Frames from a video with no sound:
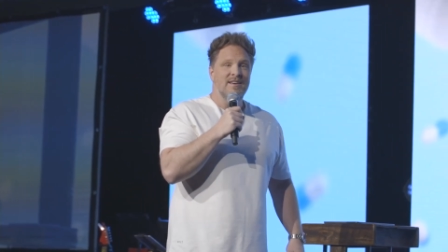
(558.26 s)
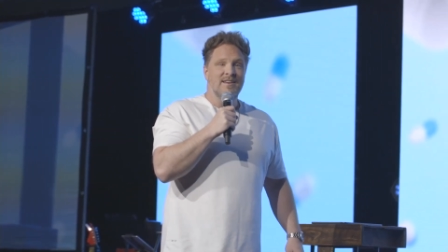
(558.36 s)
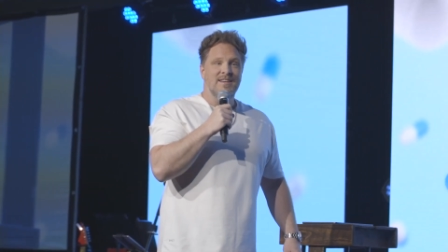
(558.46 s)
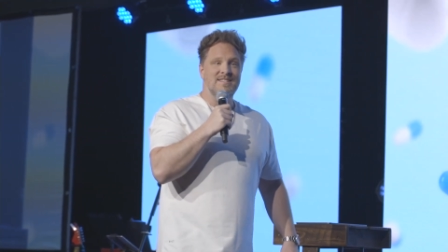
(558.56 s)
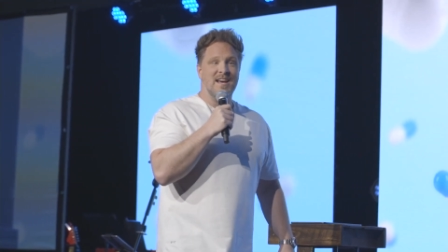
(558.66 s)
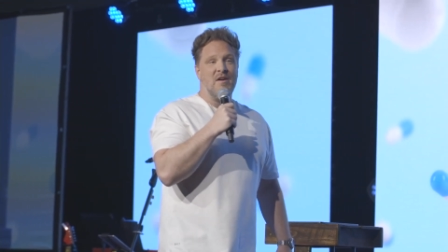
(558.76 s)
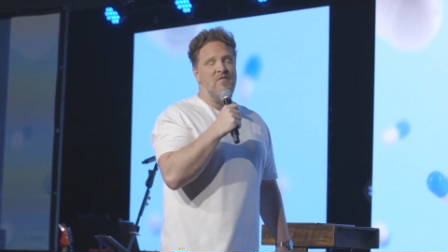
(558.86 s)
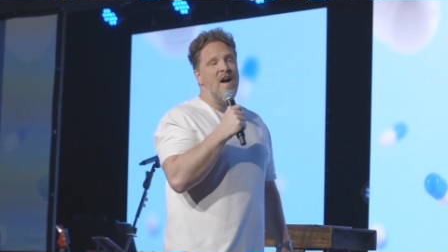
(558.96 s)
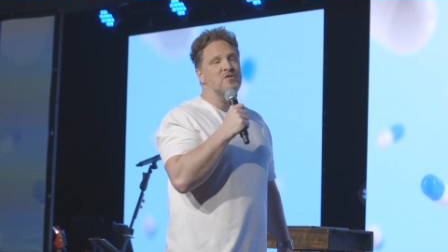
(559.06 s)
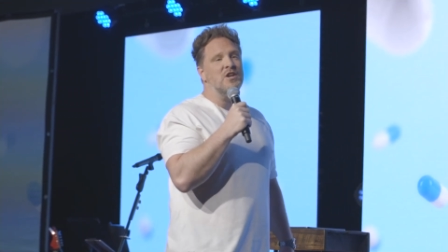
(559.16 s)
he's like, I
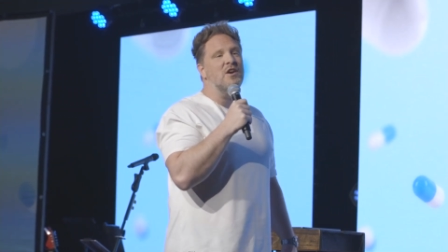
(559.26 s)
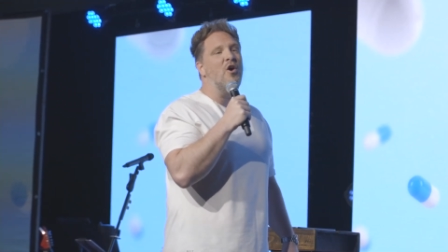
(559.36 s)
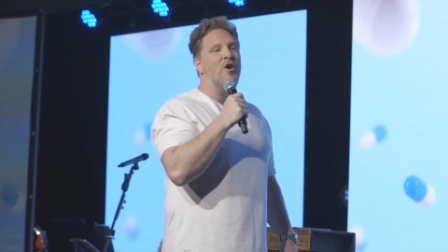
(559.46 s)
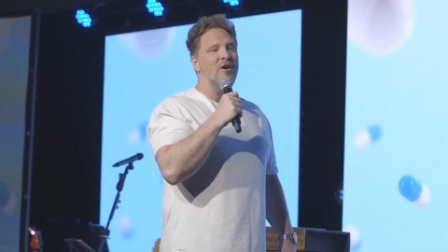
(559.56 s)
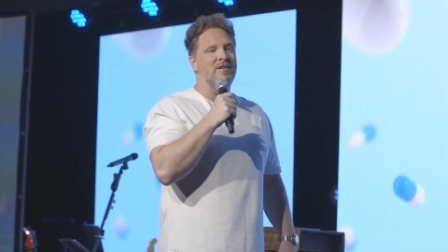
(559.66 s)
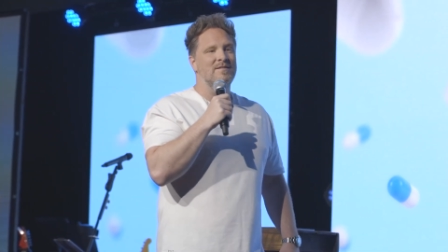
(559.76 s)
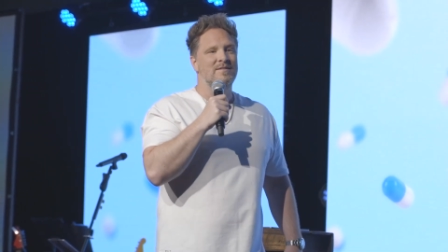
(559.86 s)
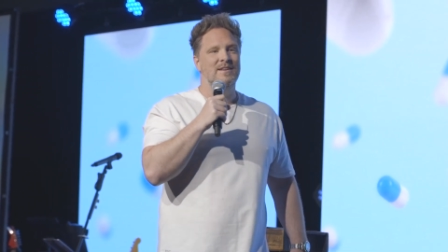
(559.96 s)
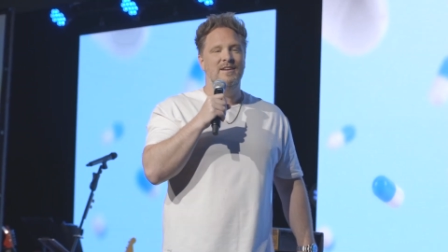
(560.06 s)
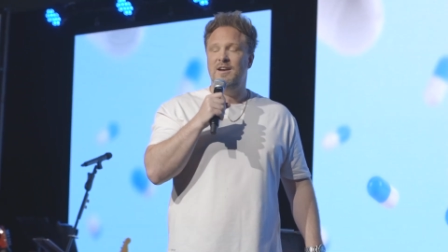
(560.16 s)
found you a car.
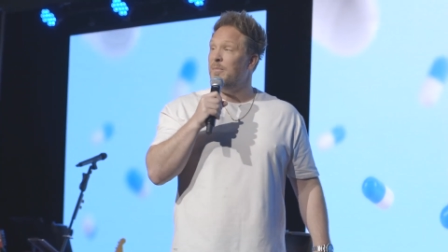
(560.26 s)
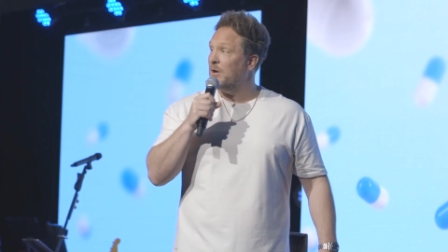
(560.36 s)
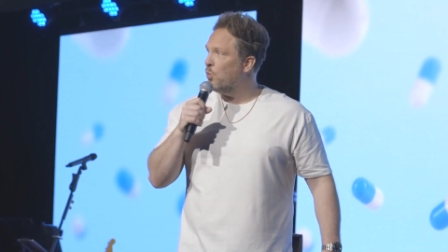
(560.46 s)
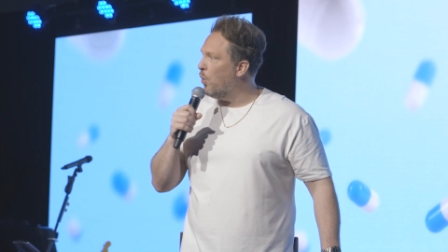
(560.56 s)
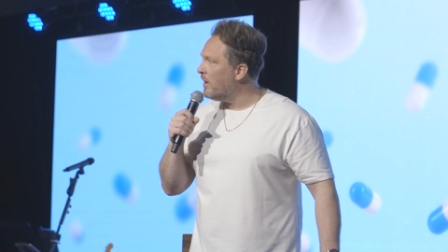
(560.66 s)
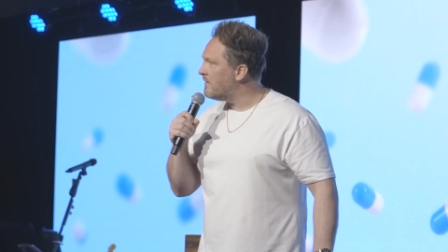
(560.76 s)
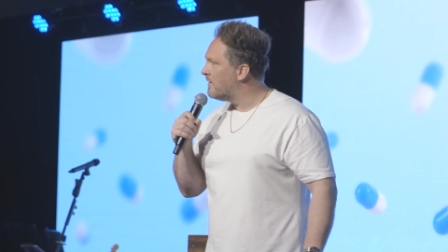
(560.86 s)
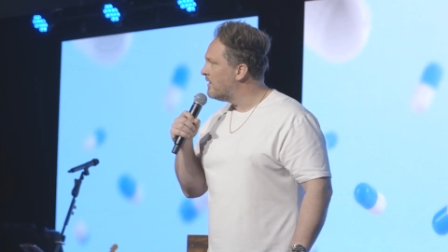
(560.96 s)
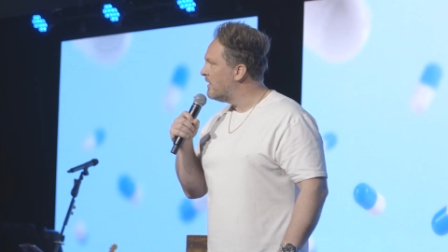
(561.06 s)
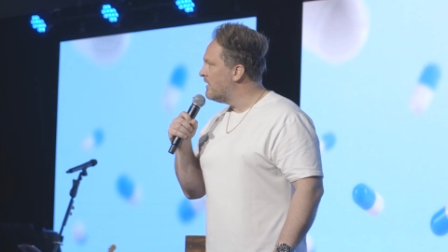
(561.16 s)
And I'm like, What?
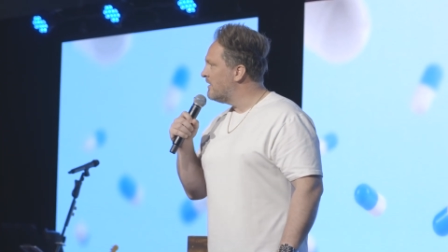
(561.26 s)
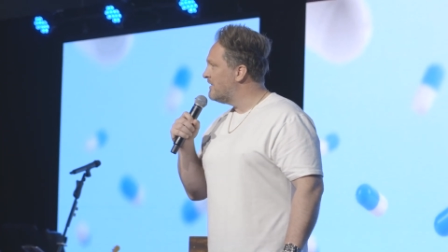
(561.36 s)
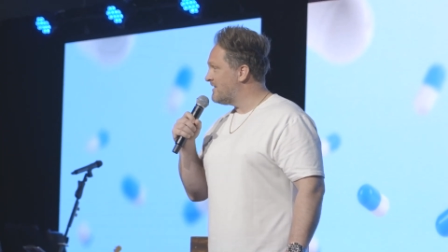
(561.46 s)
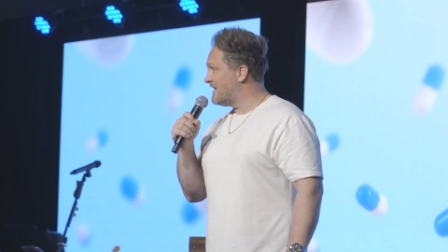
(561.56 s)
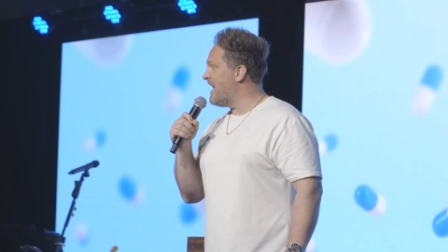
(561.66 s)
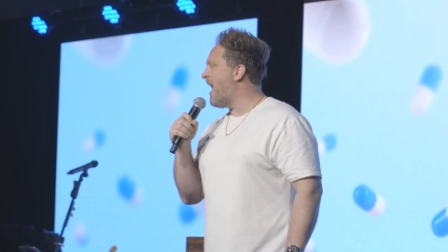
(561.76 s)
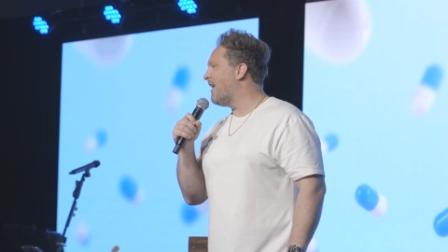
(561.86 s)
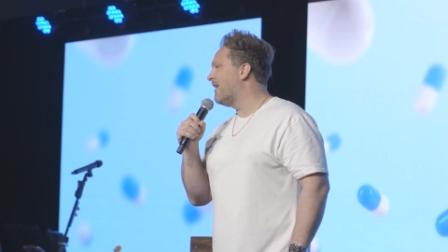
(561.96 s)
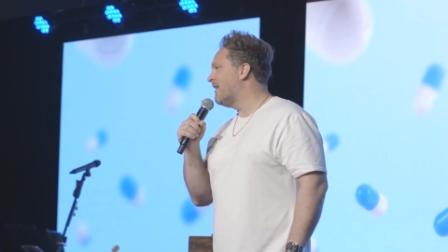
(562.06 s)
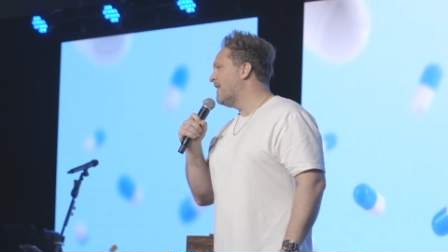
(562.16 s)
He's like, Yeah.
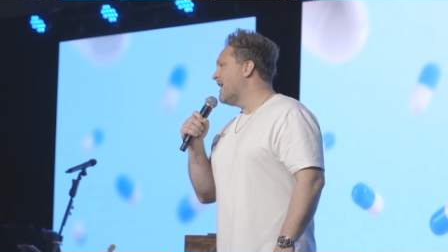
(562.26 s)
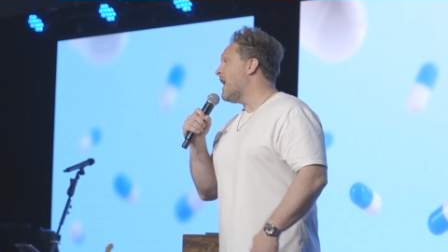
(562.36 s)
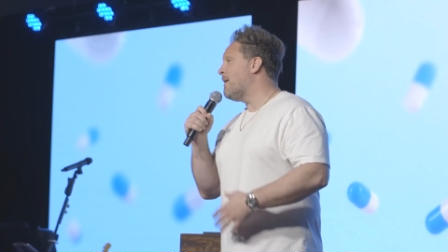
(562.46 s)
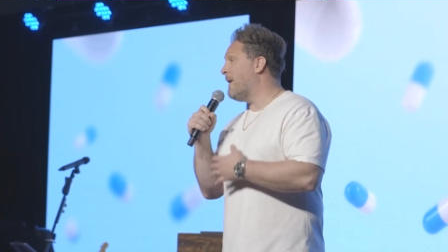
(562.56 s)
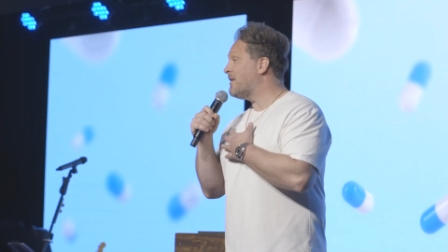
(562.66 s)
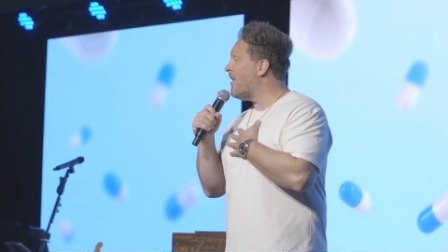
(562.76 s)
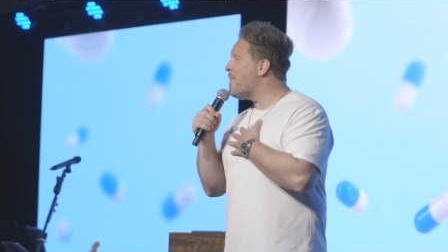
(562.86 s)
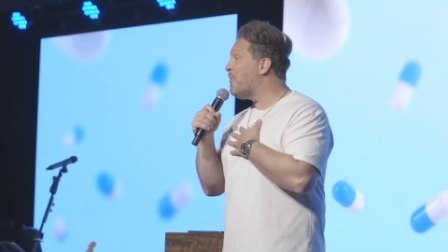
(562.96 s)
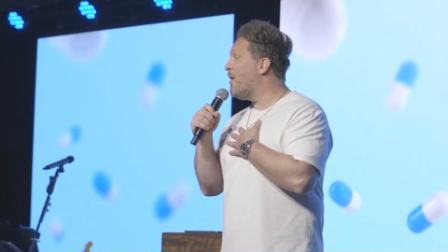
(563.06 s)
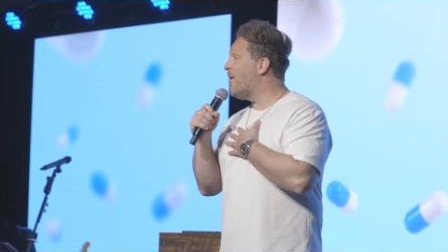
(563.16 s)
And my
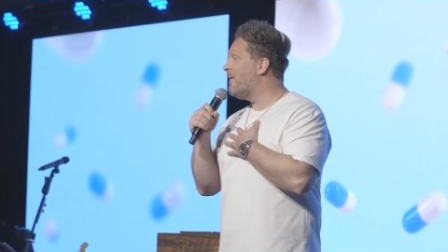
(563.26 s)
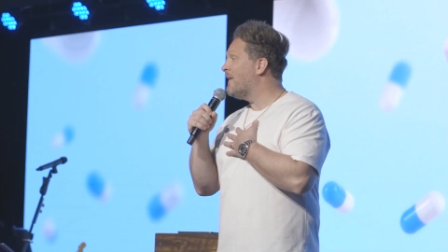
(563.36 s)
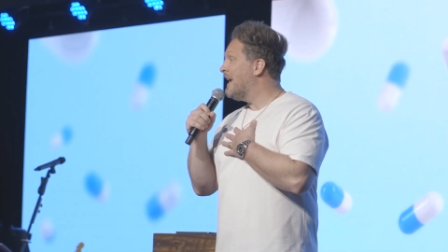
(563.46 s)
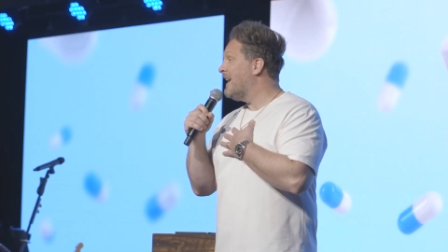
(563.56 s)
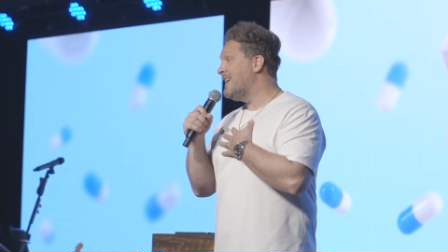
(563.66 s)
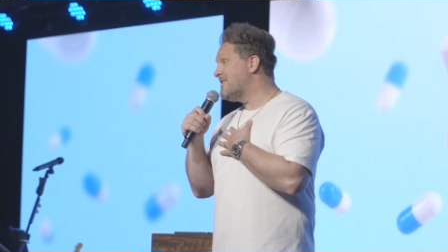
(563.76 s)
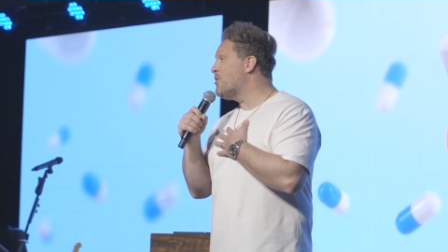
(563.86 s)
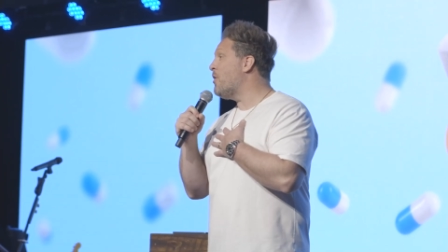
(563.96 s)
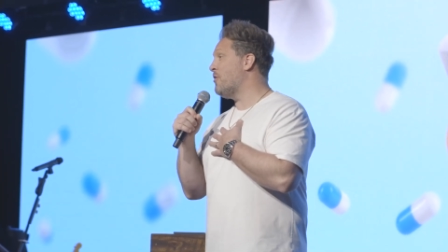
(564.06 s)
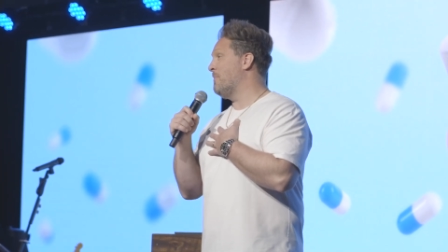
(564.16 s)
grandpa, he's an
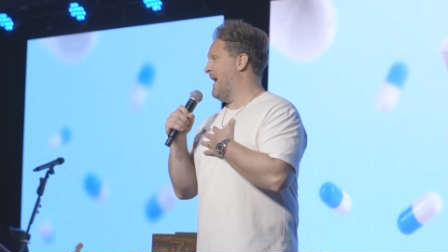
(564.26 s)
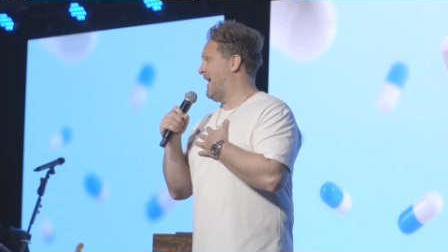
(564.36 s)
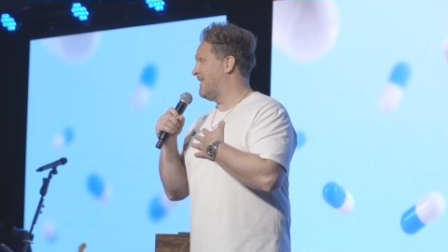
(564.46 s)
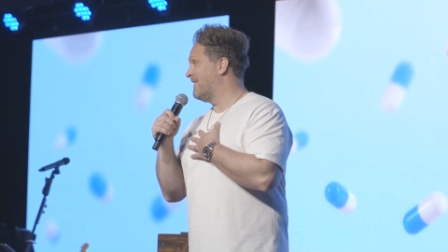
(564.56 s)
oil man.